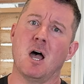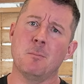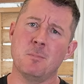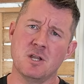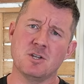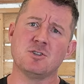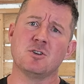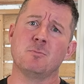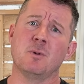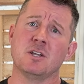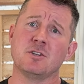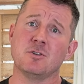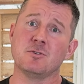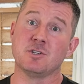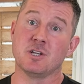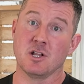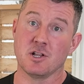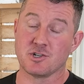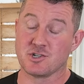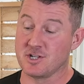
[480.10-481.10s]
going to do my due
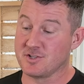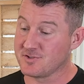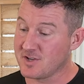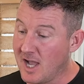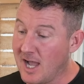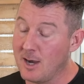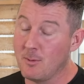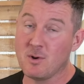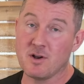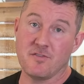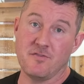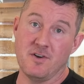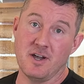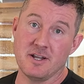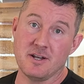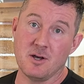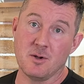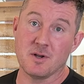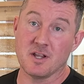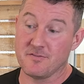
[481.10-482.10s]
diligence. I want to find
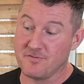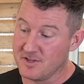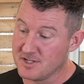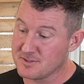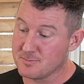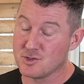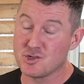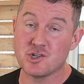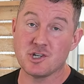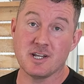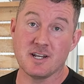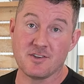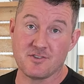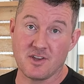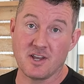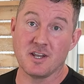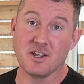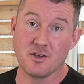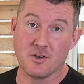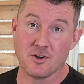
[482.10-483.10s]
out if this machine is
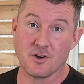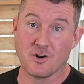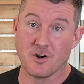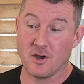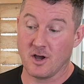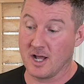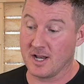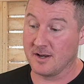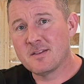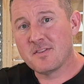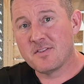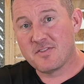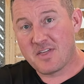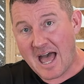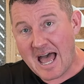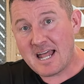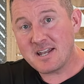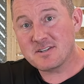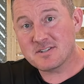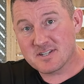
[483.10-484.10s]
any good or not.
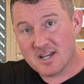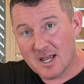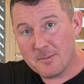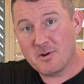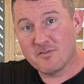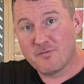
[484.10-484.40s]
That type of